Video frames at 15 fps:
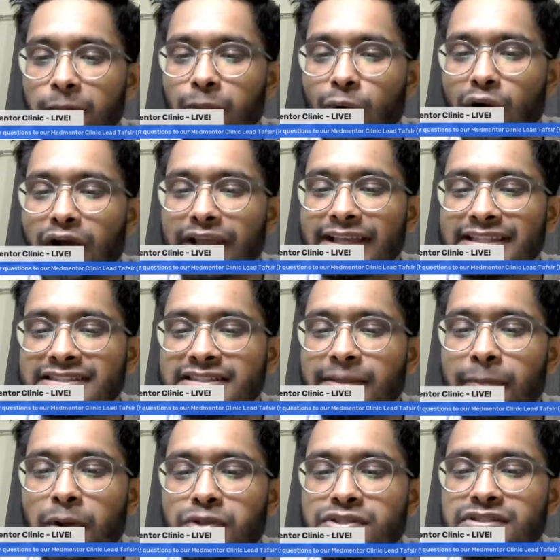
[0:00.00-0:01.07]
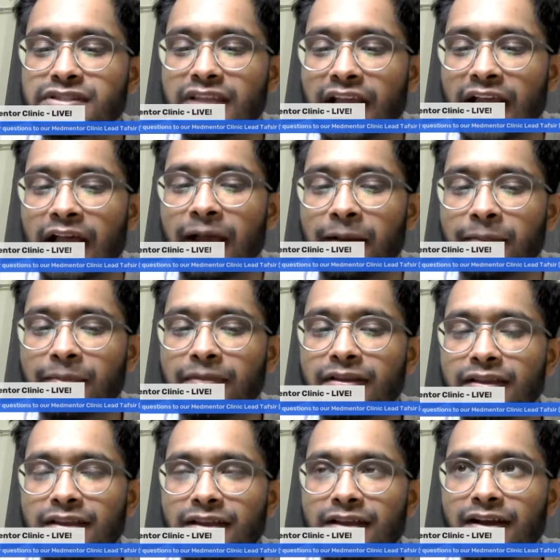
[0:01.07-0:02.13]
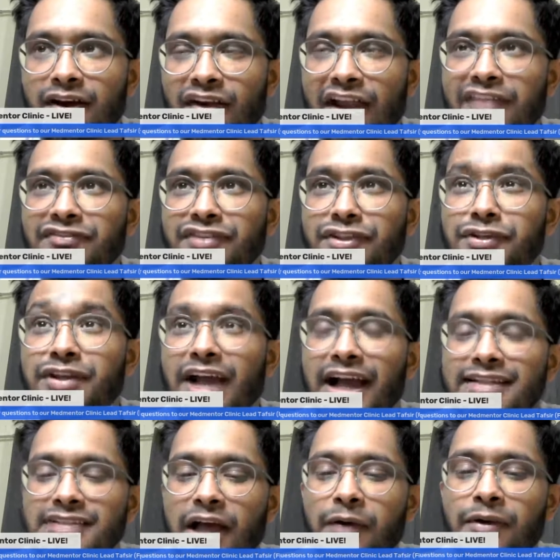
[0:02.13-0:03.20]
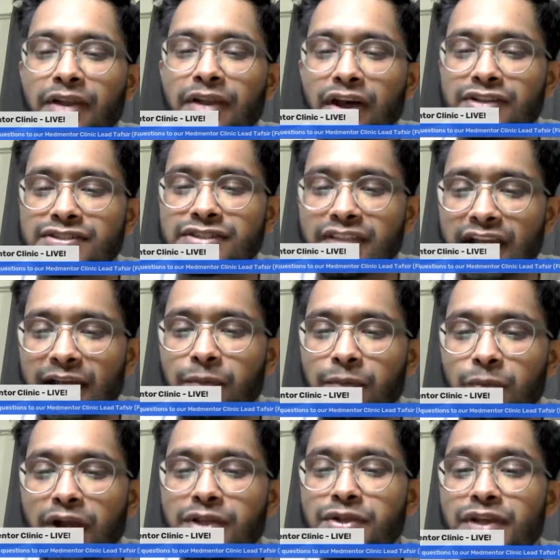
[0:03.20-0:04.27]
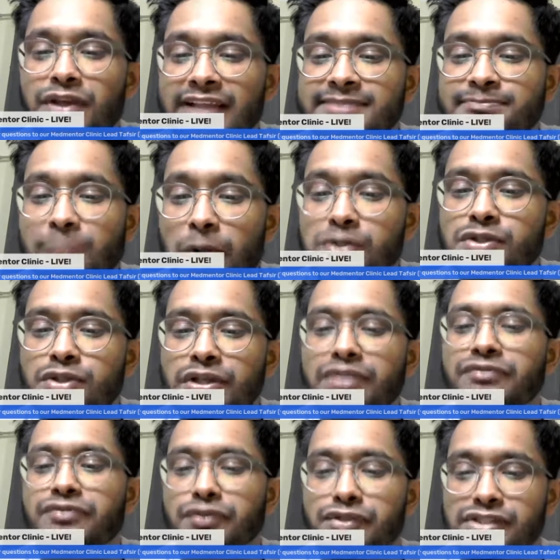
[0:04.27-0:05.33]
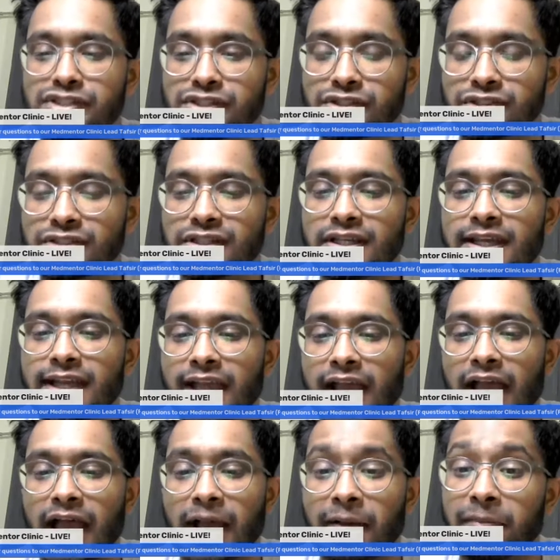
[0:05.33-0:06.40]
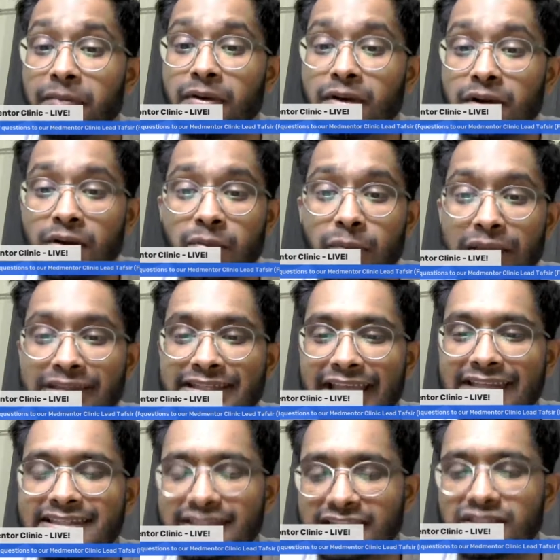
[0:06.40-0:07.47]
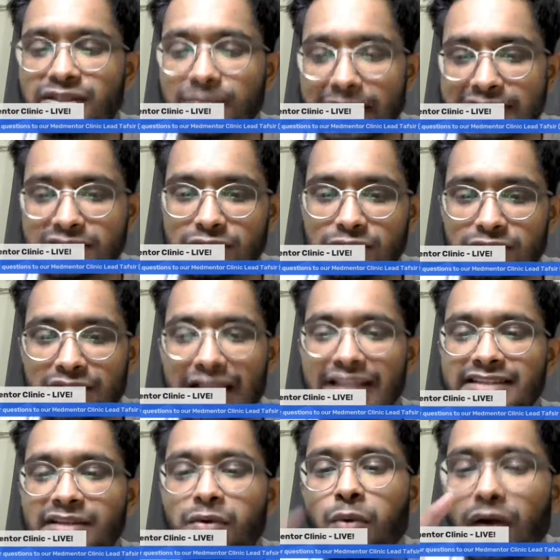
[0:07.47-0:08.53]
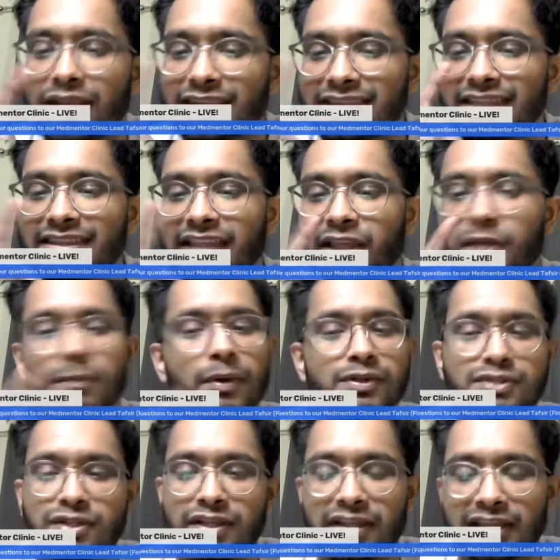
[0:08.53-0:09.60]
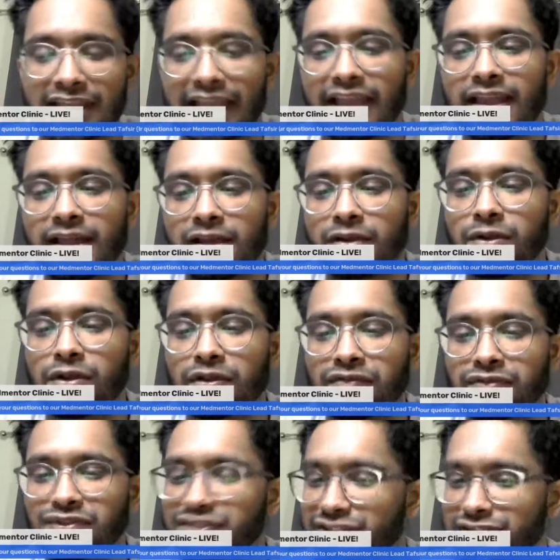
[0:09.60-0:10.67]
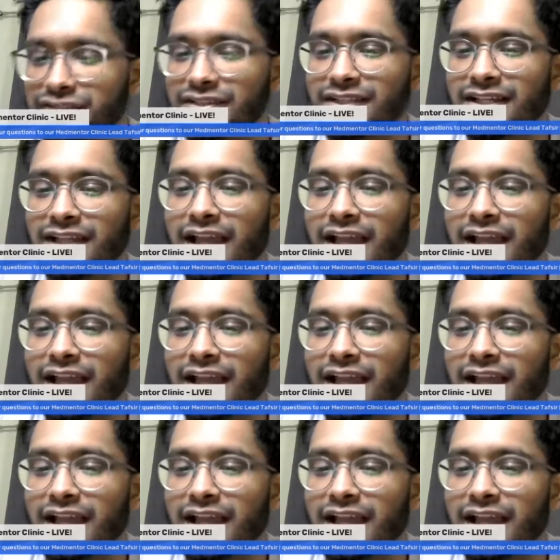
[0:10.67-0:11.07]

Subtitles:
What is the most all right, for you guys, I want to ask what are you guys most looking forward to when getting into med school? Like the one thing that you're most looking forward to.